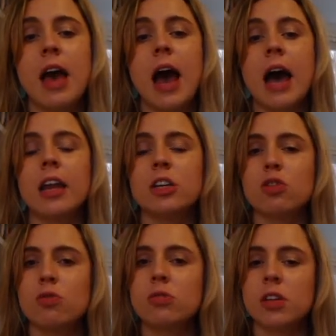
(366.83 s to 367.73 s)
And I'd
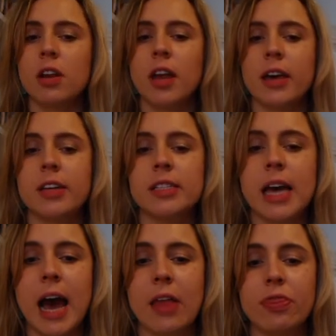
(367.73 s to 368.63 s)
also like you
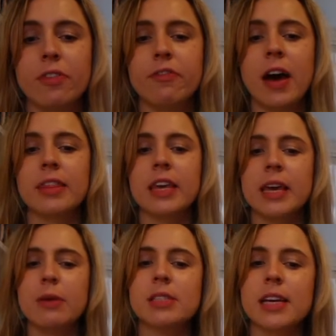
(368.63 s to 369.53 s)
to add the fact that
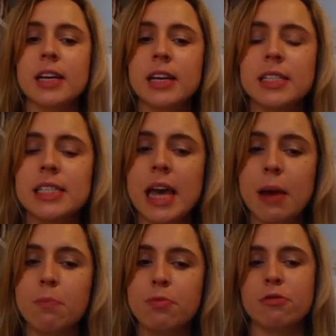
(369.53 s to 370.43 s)
he was a
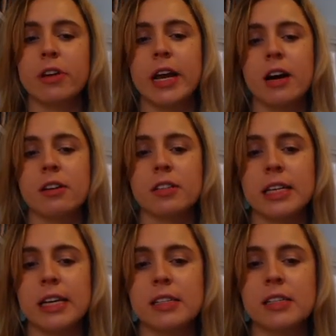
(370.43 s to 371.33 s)
contemporary
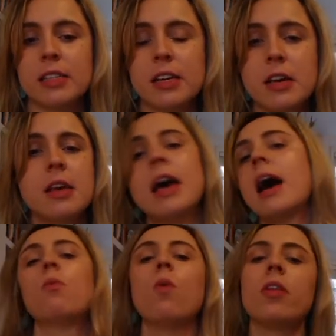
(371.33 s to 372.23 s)
artist.
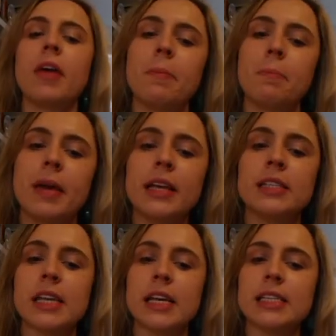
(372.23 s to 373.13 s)
And what that
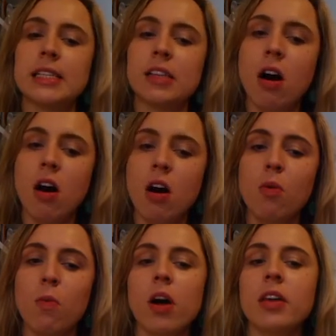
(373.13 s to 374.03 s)
means is it's
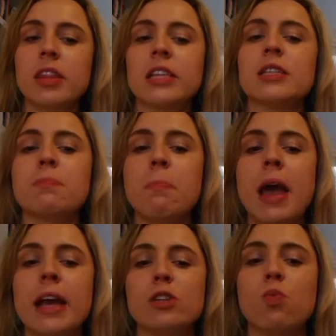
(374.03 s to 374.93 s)
artwork that is
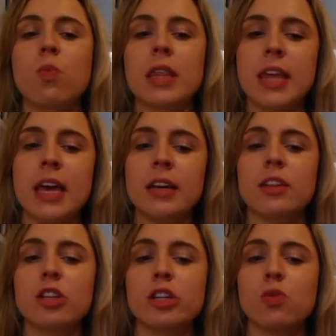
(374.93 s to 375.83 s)
made
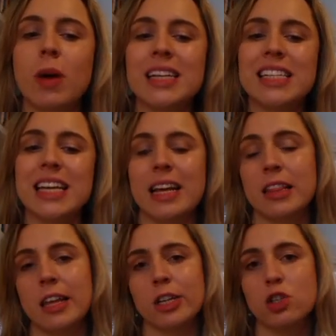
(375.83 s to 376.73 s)
within the 20th
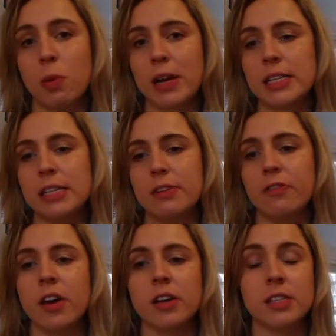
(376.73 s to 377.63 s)
and
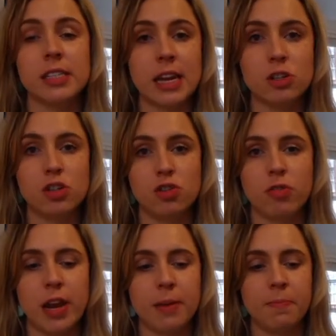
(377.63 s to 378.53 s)
21st
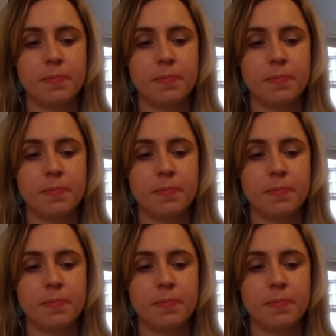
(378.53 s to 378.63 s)
century.